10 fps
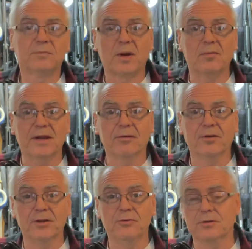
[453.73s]
probably never
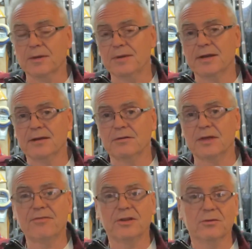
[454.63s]
used. I mean,
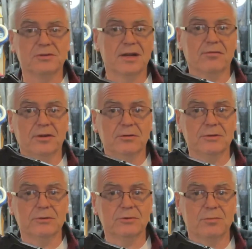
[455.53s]
definitely was never
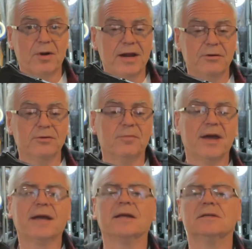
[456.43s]
used. It was brand new in the
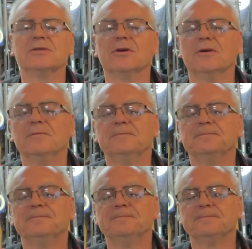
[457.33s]
package, so.
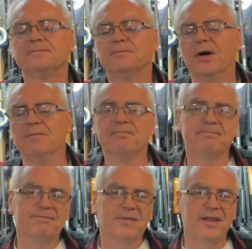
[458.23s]
But
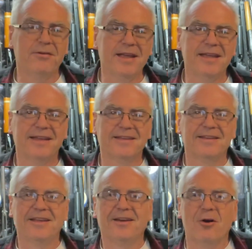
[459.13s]
anyway,
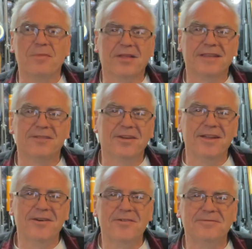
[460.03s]
hope you liked the
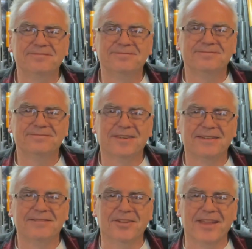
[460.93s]
video.
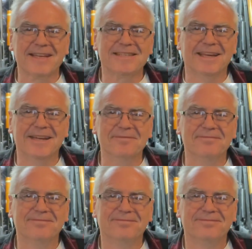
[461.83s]
Till next time,
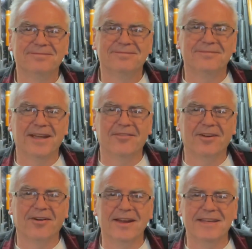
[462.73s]
have a
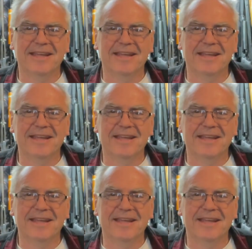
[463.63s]
great